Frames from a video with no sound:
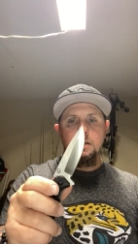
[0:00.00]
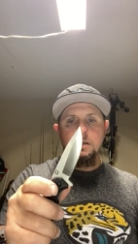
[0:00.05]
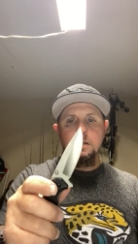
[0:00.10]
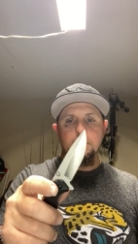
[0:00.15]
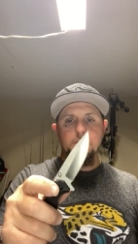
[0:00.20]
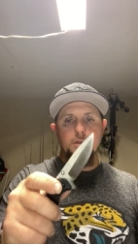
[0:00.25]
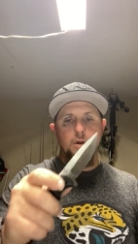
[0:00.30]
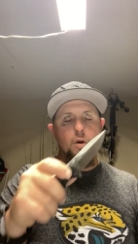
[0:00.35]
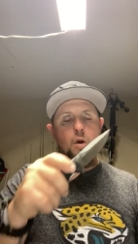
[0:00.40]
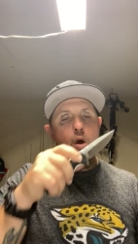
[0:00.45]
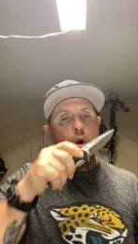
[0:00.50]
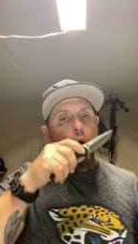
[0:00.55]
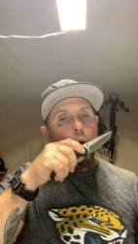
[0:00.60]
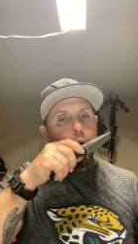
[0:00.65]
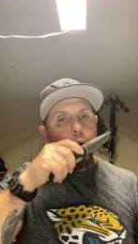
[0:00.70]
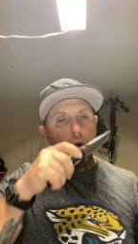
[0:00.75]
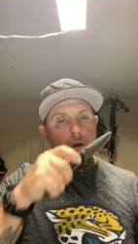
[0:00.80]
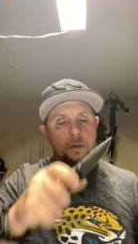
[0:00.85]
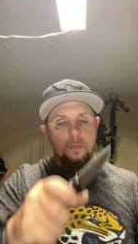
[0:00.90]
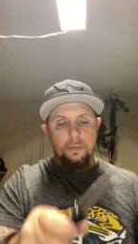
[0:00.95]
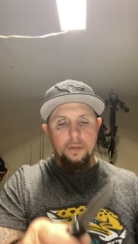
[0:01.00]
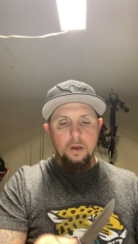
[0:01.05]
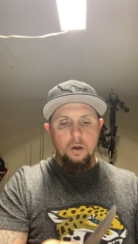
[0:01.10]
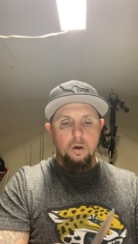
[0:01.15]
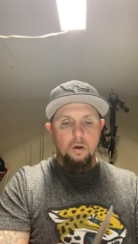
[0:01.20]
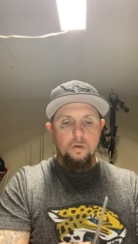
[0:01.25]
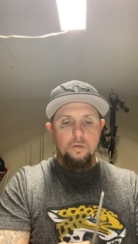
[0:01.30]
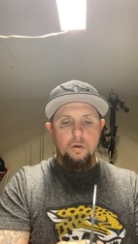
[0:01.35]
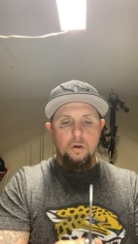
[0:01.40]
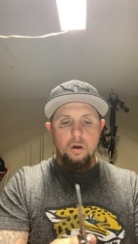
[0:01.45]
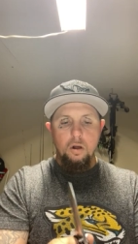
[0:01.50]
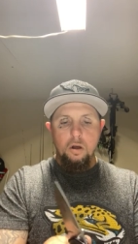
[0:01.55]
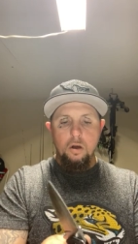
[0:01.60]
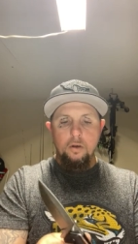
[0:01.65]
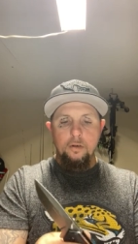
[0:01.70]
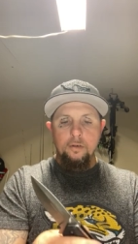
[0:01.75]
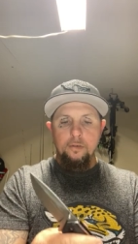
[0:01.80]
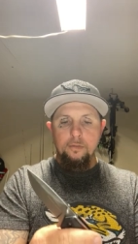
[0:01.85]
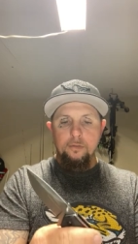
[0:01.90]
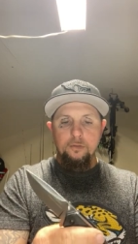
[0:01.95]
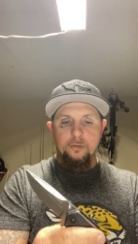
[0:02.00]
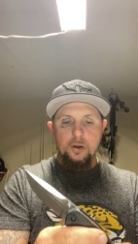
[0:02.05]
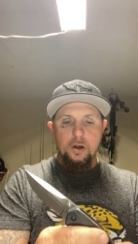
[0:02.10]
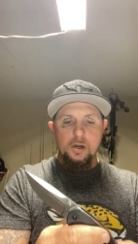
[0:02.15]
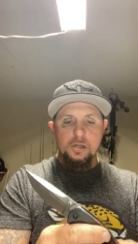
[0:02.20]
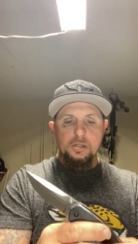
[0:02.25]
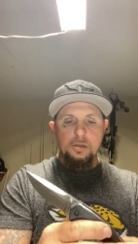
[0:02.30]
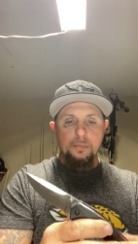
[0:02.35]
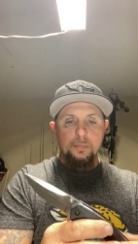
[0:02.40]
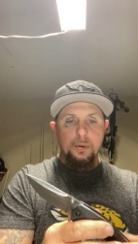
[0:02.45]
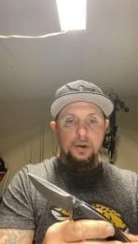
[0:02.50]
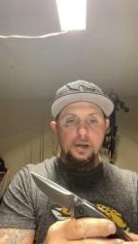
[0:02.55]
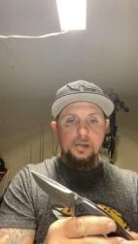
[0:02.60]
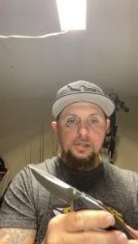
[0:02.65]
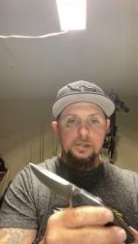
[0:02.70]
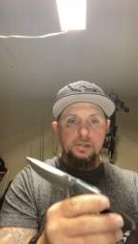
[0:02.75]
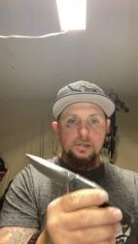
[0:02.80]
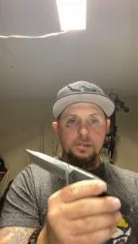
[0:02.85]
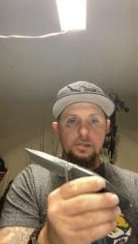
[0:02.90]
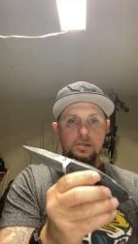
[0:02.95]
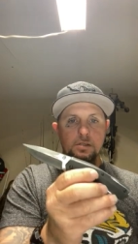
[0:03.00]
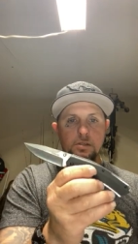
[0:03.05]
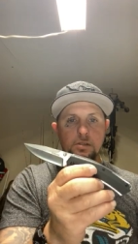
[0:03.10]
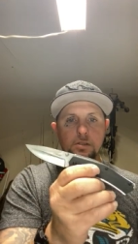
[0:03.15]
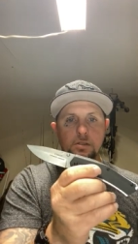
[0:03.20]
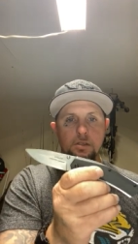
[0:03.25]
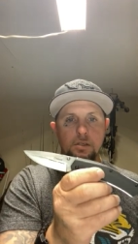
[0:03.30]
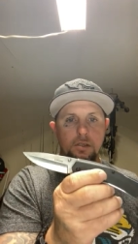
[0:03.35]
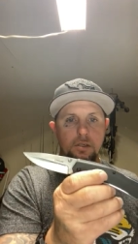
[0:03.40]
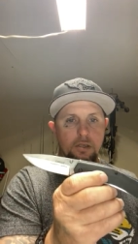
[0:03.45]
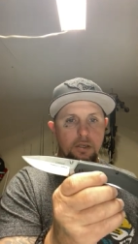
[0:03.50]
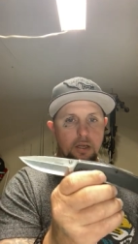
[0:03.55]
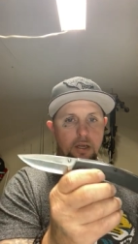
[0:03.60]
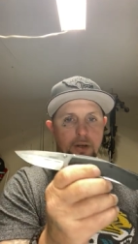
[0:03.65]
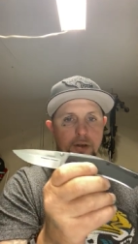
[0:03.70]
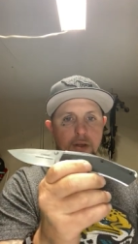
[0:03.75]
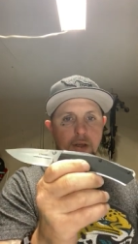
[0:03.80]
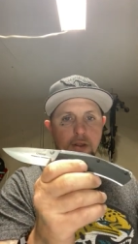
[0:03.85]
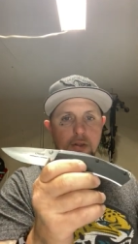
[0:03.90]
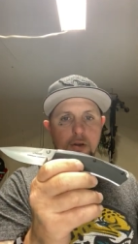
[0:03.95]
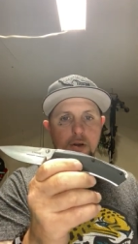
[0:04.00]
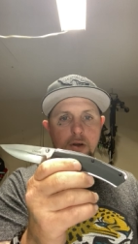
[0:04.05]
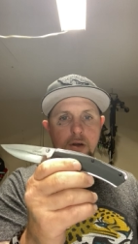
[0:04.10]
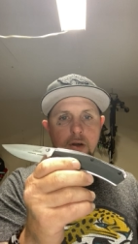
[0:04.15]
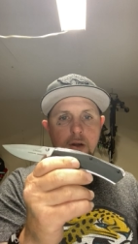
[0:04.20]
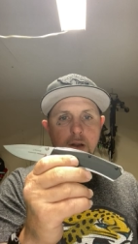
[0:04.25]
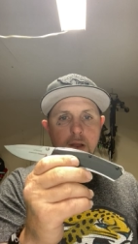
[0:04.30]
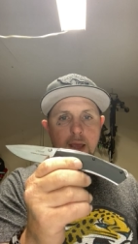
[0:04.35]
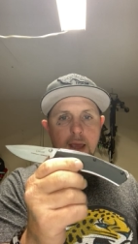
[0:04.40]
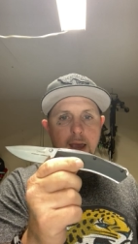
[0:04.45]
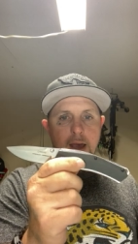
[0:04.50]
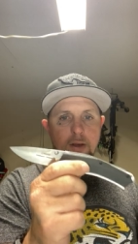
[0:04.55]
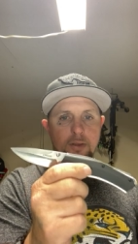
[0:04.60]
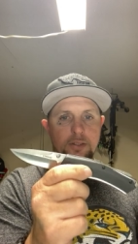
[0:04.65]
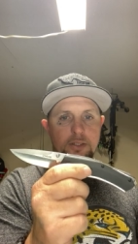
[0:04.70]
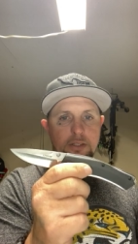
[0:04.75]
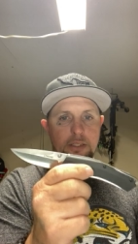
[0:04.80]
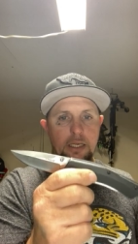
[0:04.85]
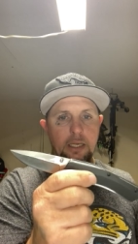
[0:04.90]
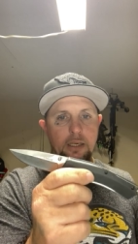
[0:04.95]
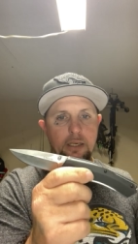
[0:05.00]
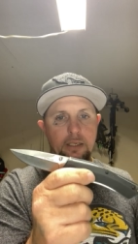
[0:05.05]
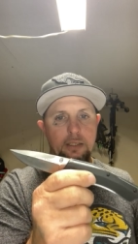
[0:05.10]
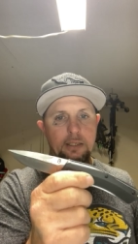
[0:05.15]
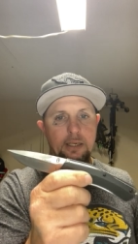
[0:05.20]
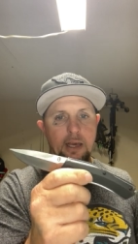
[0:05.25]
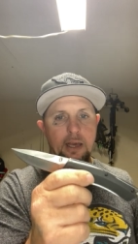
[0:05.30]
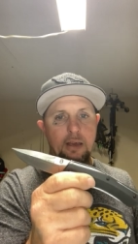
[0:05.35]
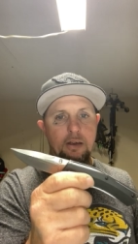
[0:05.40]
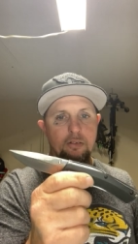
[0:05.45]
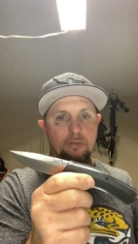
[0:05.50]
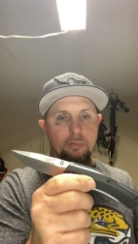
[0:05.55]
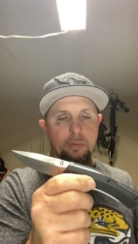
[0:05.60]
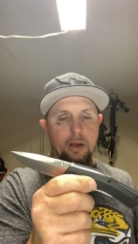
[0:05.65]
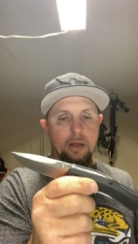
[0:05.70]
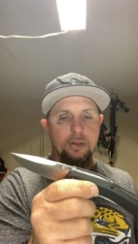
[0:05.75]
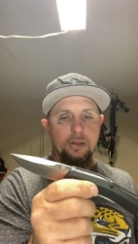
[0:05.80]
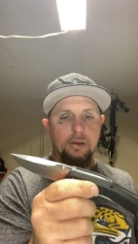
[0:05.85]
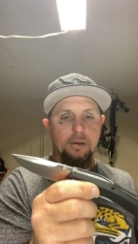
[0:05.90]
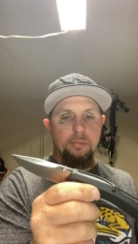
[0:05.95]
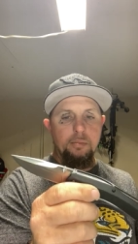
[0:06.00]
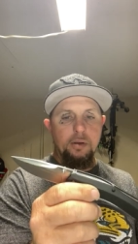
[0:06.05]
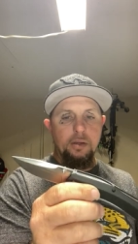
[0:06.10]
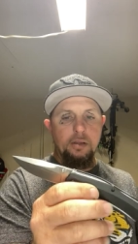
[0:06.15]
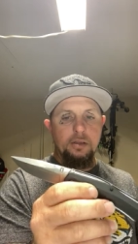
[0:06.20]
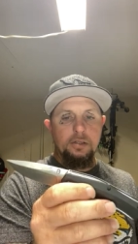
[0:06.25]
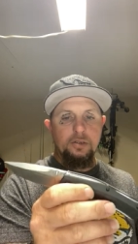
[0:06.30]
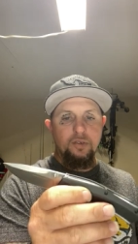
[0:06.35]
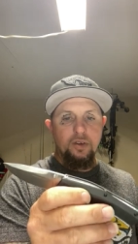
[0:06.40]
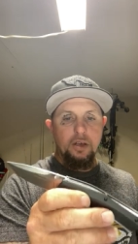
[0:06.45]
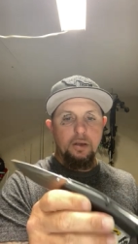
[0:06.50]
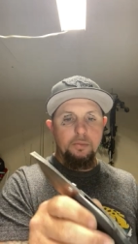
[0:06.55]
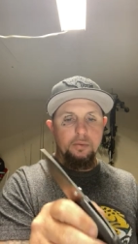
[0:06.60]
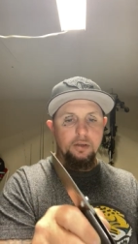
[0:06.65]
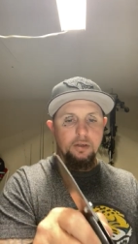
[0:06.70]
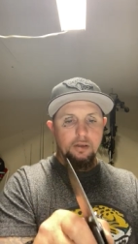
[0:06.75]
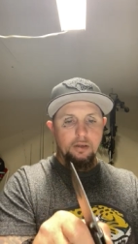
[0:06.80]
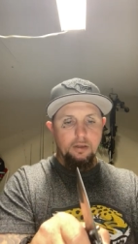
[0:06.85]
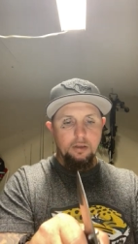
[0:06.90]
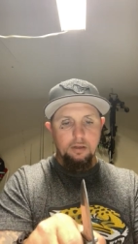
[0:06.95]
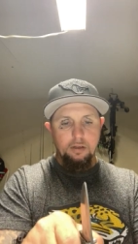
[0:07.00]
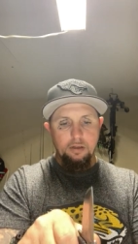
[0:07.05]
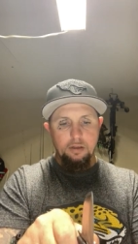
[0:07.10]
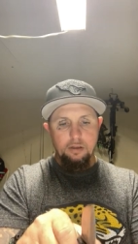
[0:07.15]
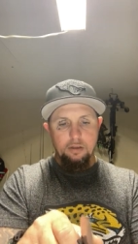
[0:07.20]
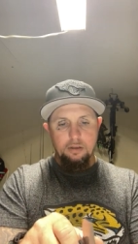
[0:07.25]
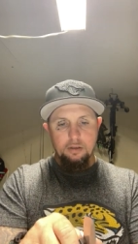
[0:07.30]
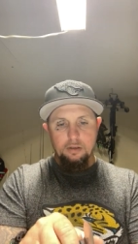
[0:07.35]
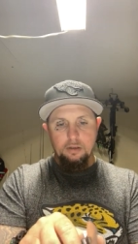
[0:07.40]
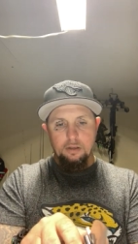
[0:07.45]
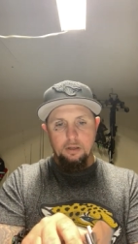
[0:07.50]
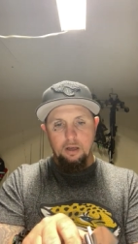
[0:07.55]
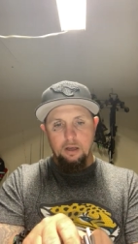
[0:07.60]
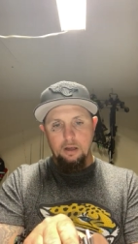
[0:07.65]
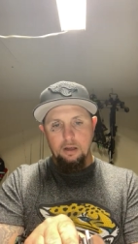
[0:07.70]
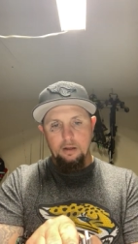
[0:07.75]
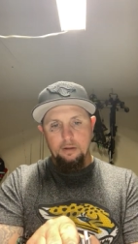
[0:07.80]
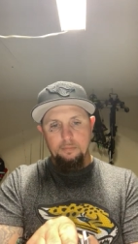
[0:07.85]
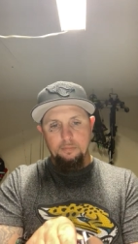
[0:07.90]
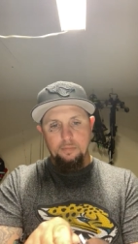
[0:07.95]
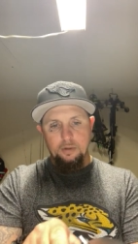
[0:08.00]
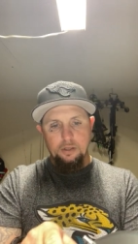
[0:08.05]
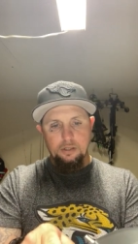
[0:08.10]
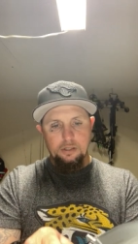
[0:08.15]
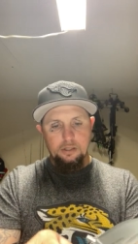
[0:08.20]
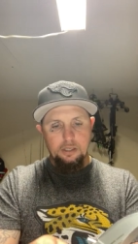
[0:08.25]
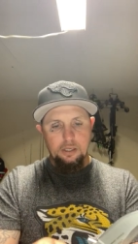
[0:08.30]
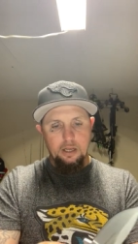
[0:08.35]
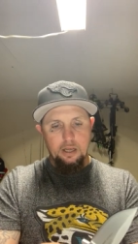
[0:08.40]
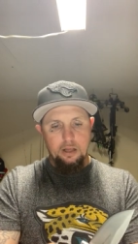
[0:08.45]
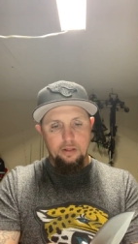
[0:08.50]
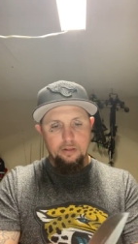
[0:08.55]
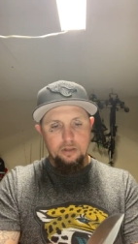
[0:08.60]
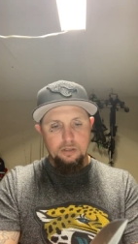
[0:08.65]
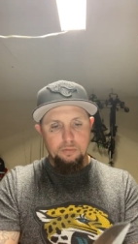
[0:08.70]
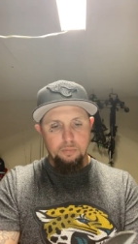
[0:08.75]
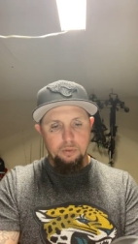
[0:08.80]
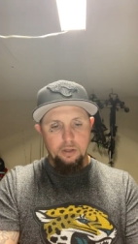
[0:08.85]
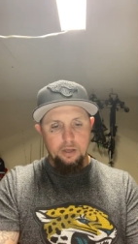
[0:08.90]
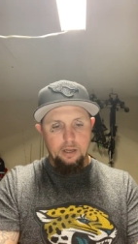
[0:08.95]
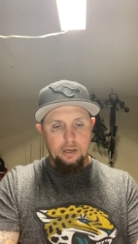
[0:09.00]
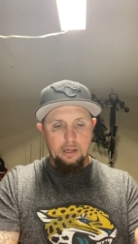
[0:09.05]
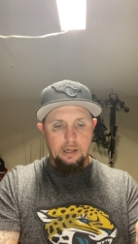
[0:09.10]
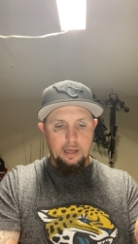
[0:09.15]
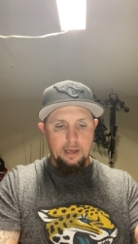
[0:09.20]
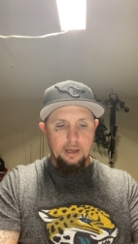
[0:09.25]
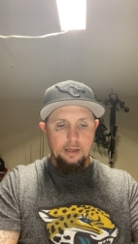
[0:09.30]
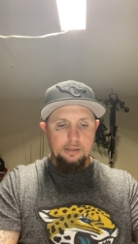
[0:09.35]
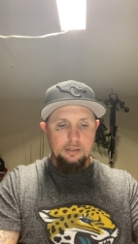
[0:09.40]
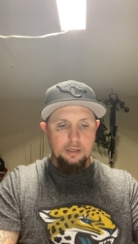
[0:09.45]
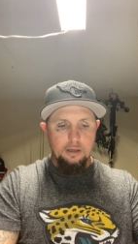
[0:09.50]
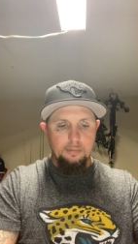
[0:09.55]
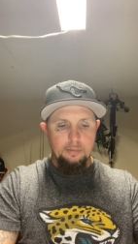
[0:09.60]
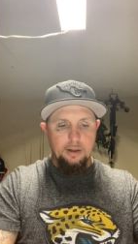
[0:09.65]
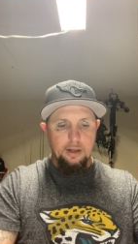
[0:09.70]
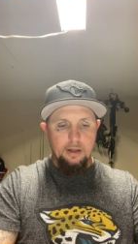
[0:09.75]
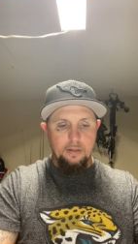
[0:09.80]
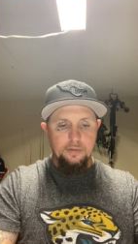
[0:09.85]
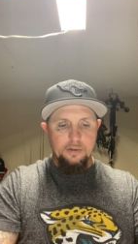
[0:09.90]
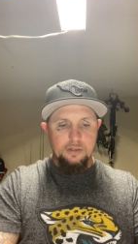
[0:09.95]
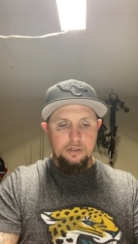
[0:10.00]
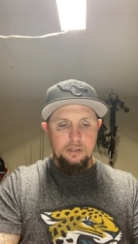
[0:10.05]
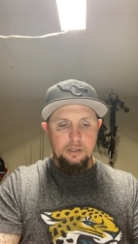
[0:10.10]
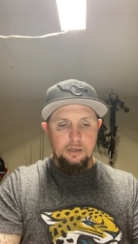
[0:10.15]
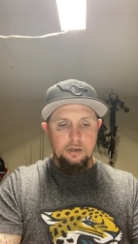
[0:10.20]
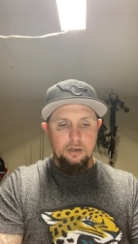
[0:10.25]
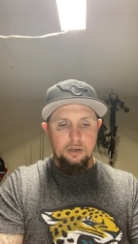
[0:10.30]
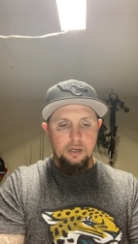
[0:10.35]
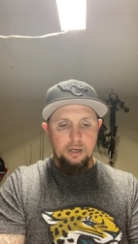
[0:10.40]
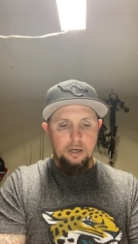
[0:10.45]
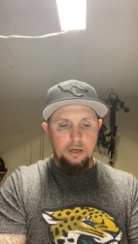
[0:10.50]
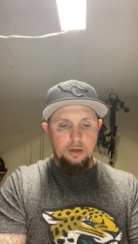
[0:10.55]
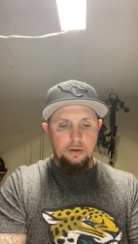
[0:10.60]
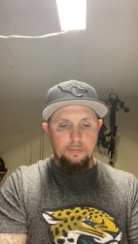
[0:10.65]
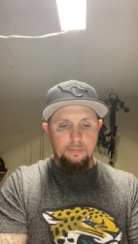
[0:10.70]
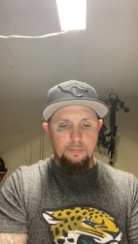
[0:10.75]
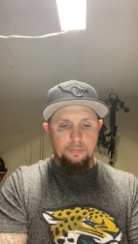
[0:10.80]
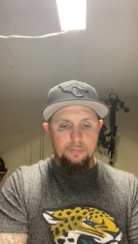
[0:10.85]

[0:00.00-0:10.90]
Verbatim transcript: So overall, first impressions, Another outstanding knife by the Camillus family. Um, let's see how this blade lines up down the center here.